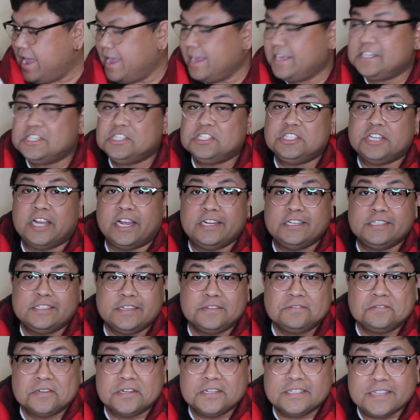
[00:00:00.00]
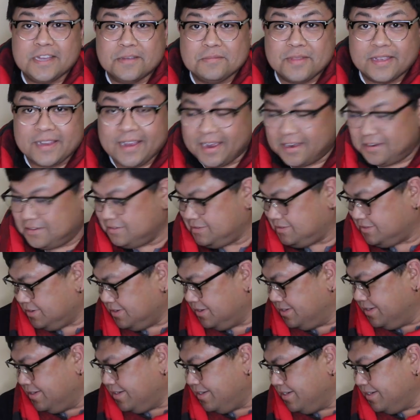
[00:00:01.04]
exchange it for something else
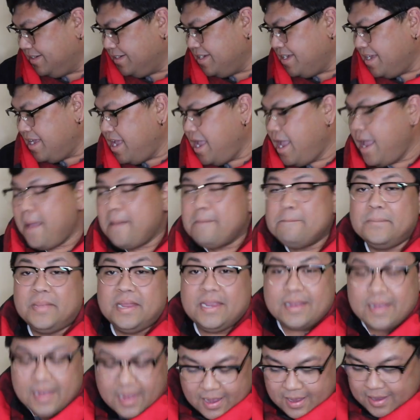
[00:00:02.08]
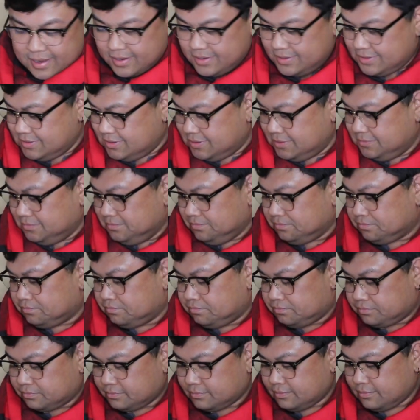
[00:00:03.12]
because
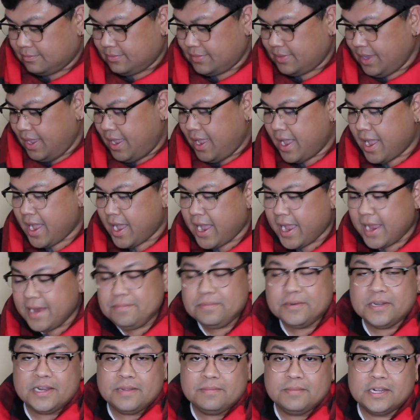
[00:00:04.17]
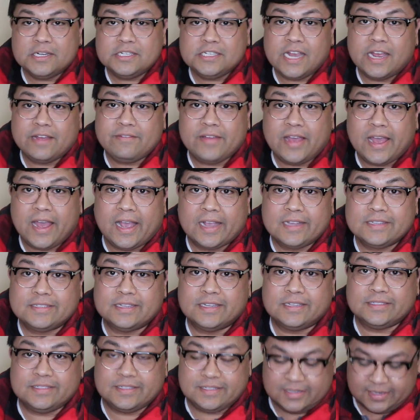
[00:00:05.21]
I pretty much have
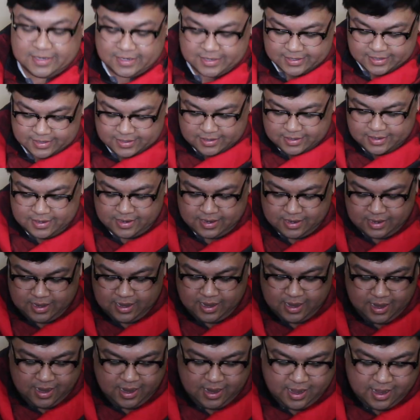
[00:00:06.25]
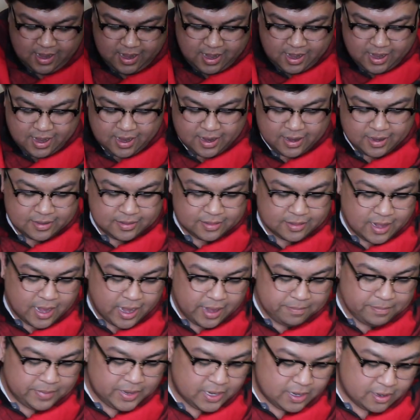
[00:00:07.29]
access to a
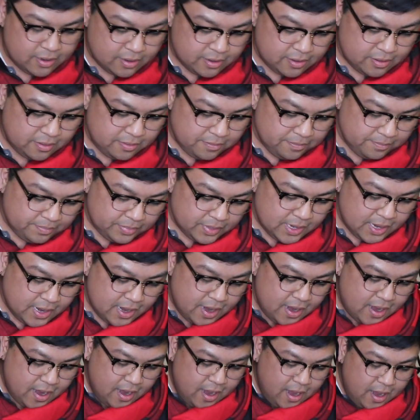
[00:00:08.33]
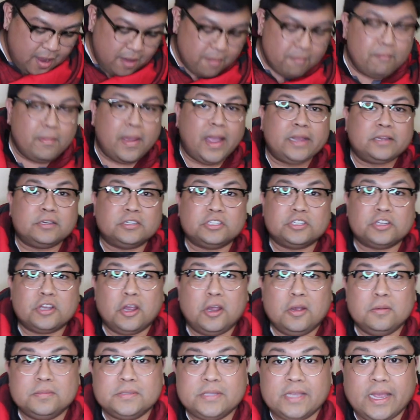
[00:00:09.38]
lot better
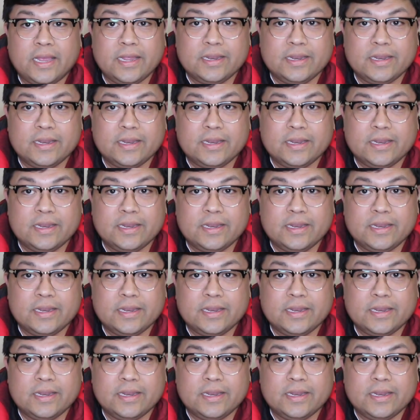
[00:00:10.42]
microscopes